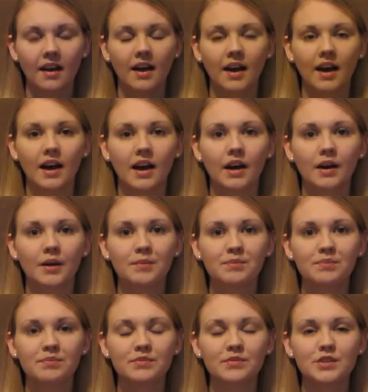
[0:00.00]

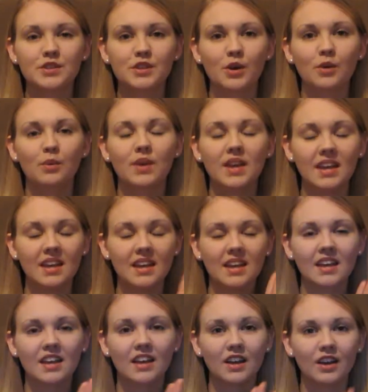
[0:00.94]
Um, so
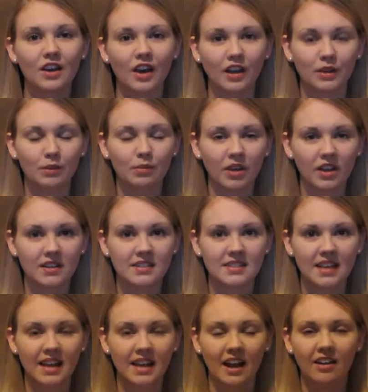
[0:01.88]
we got the Mirena
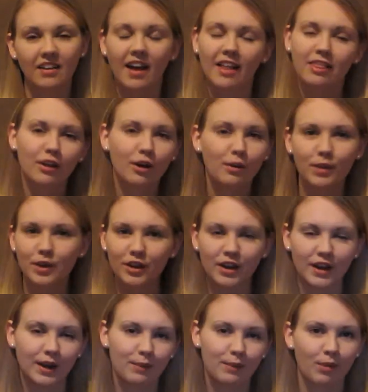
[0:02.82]
taken out, and I thought we were
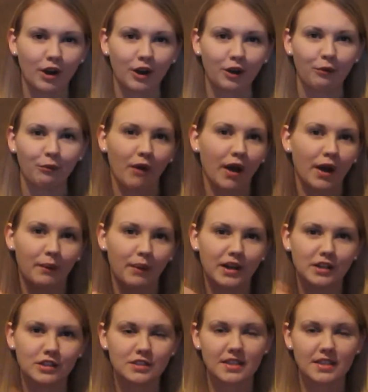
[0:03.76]
going to get pregnant right away,
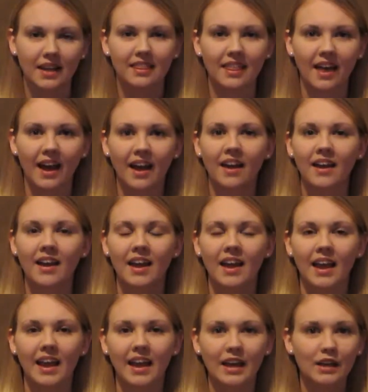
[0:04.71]
just like that.
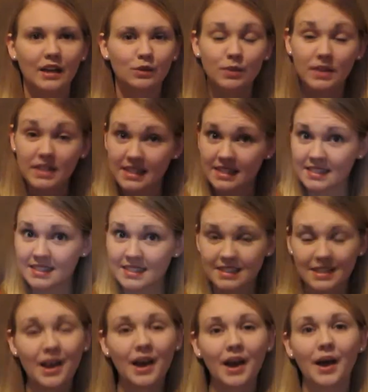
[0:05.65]
And we didn't.
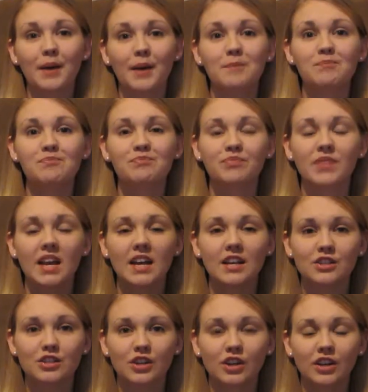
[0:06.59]
Um,
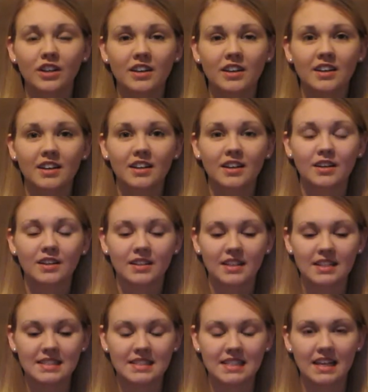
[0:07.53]
it took
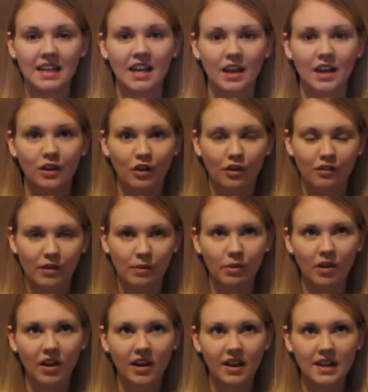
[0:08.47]
let's see,
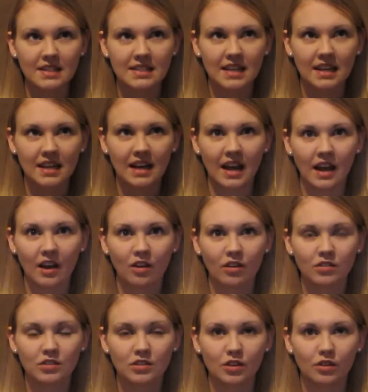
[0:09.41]
November I got it taken
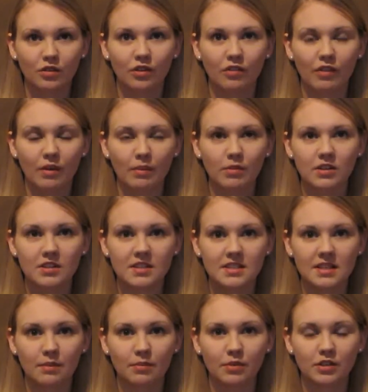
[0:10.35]
out. So November,
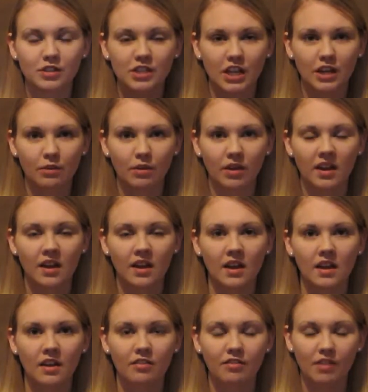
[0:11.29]
December, January,
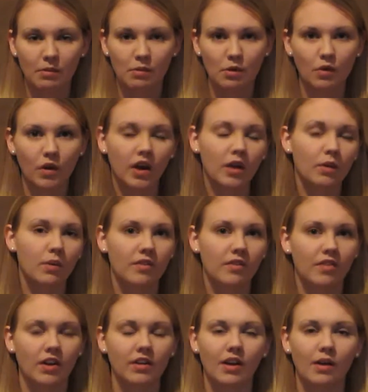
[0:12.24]
February, we
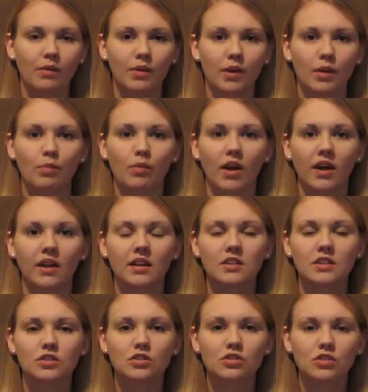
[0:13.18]
found out we were
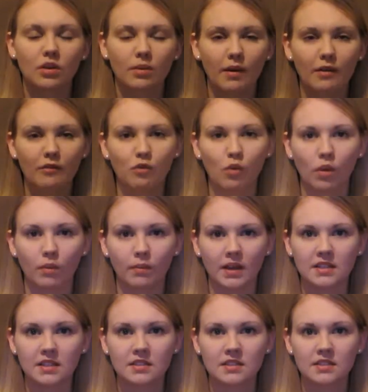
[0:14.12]
pregnant. So it took about four
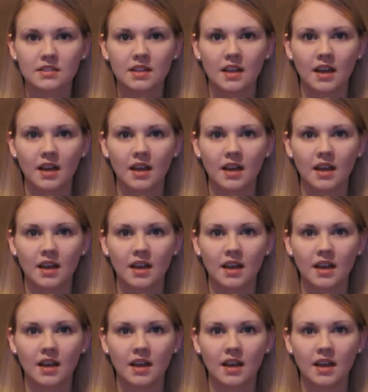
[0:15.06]
months.